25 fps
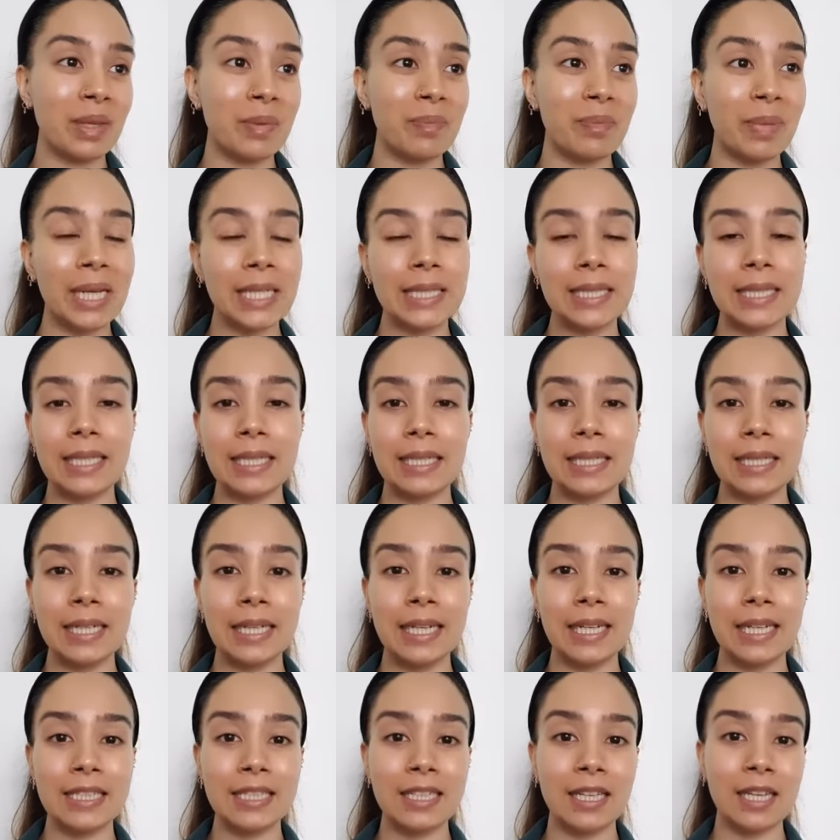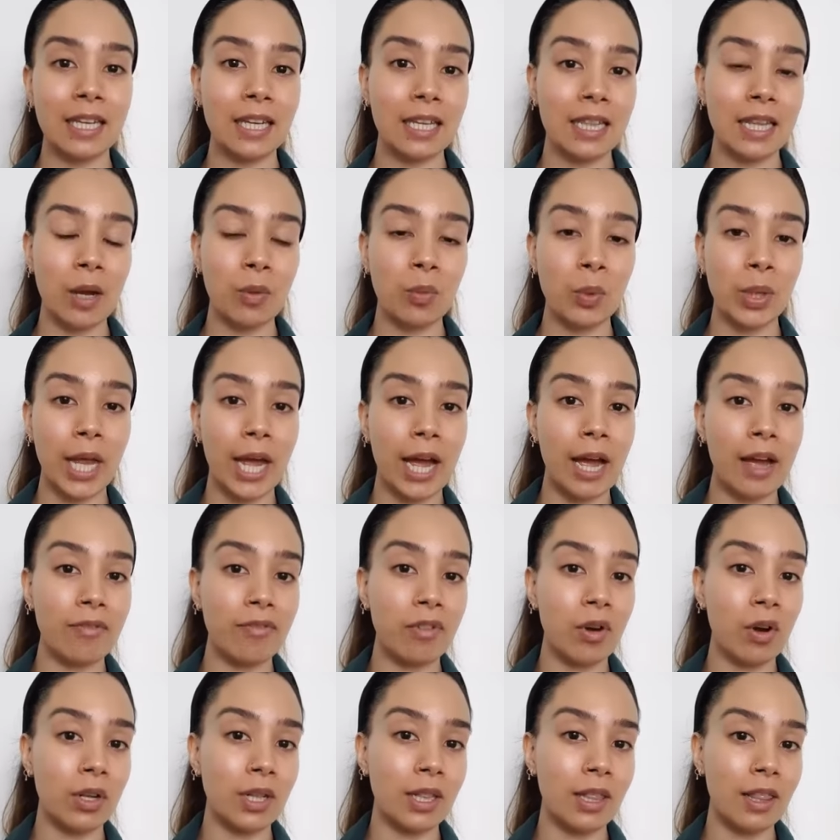Basically, it's a kit that we have
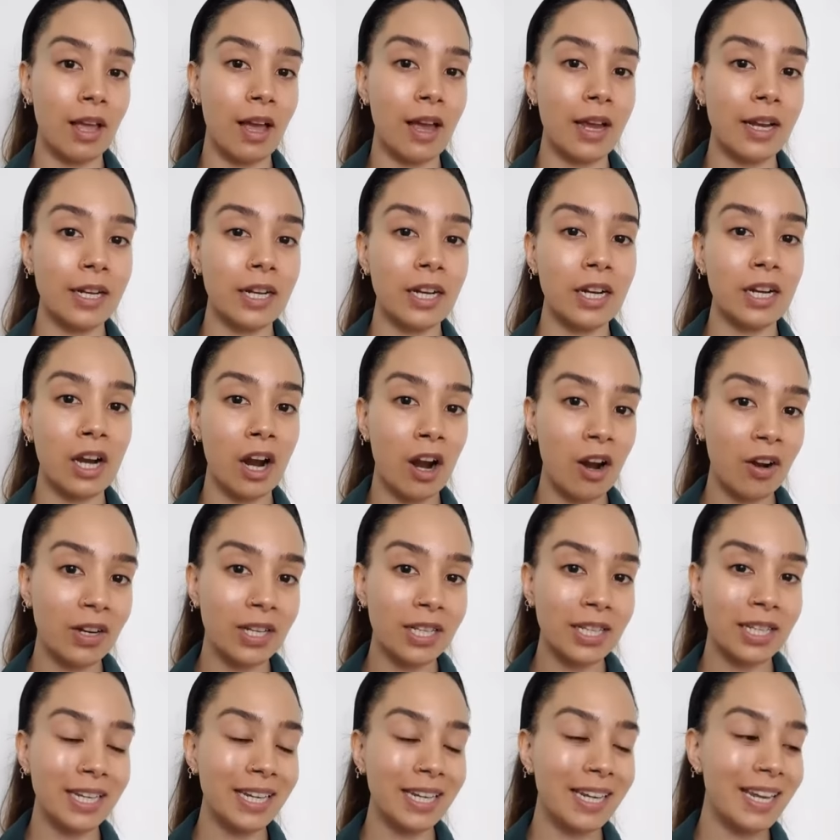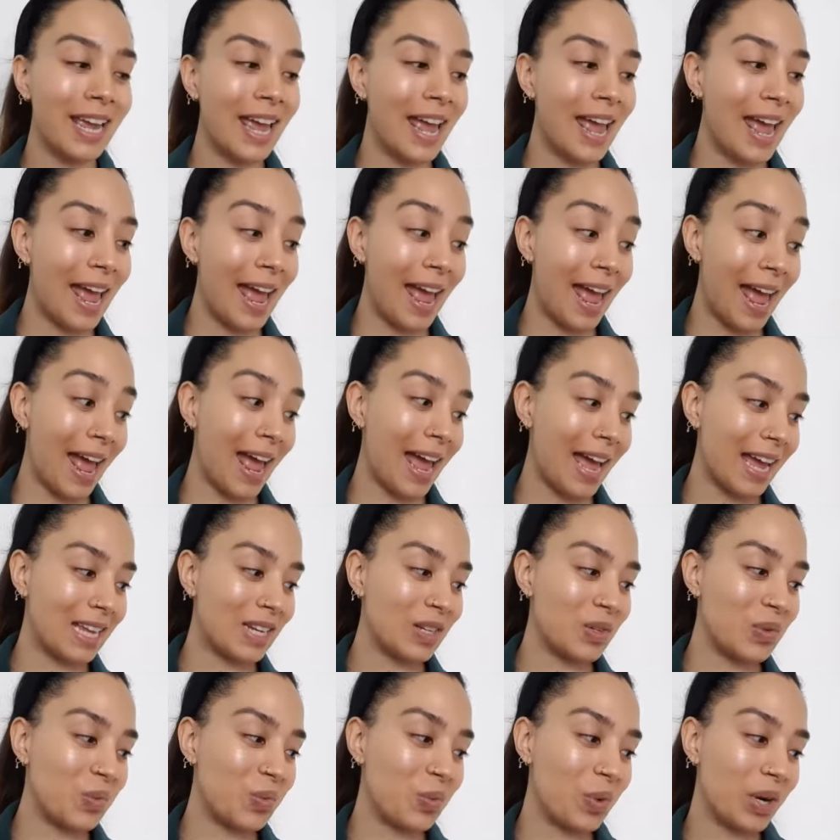online currently,
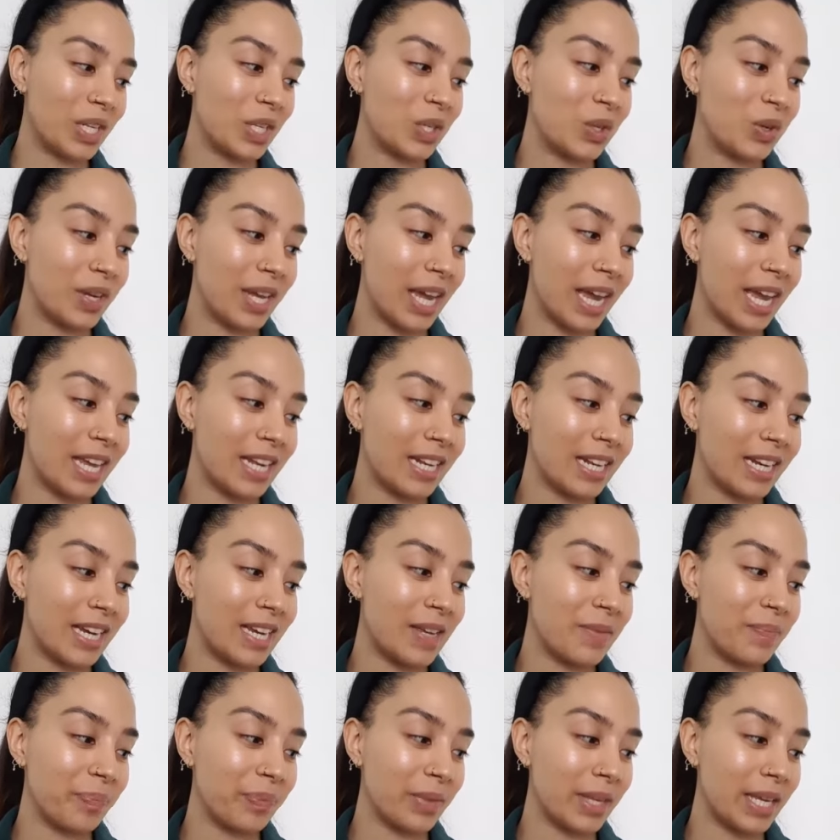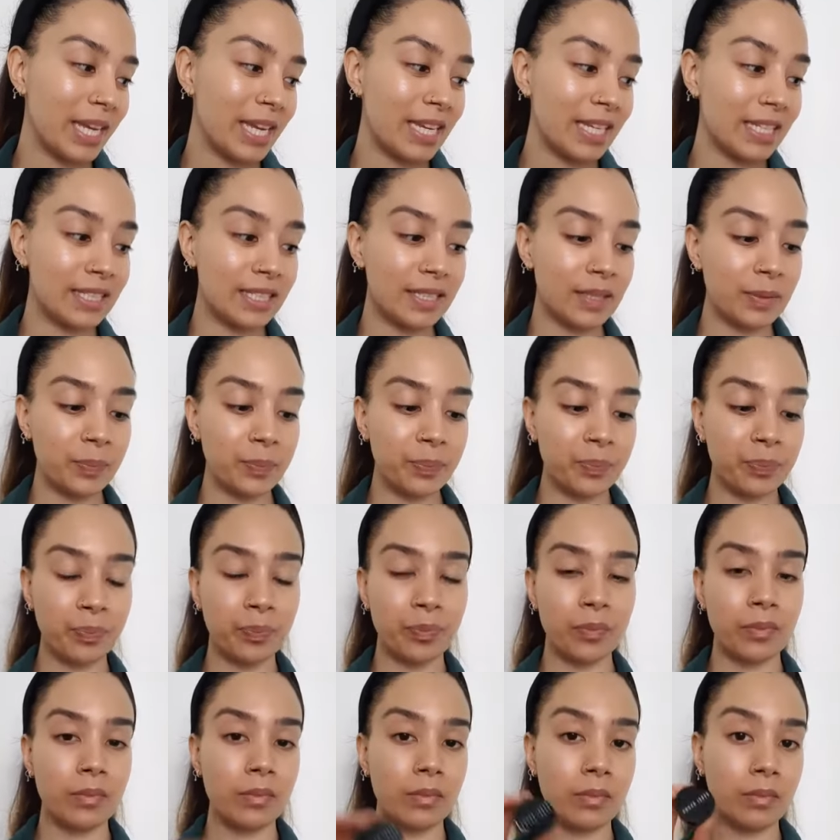and what you get in it is
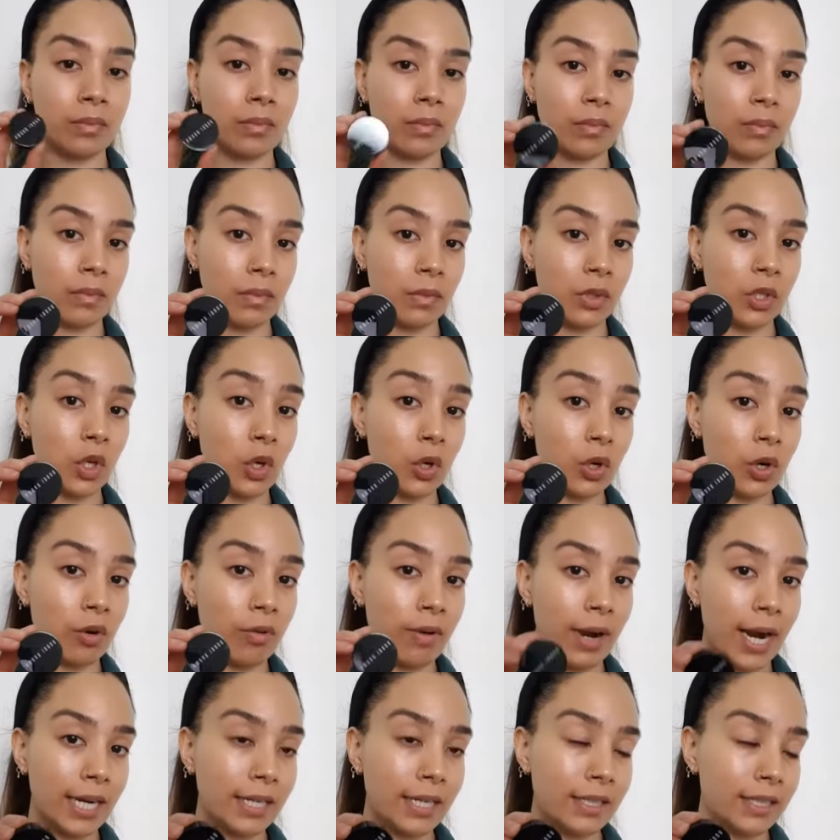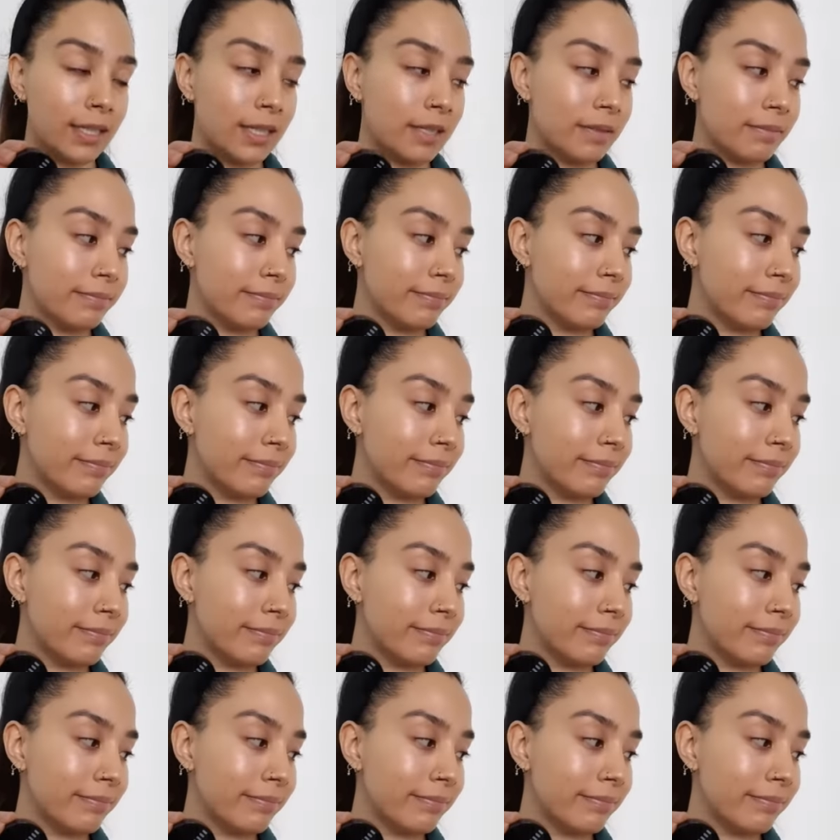your corrector,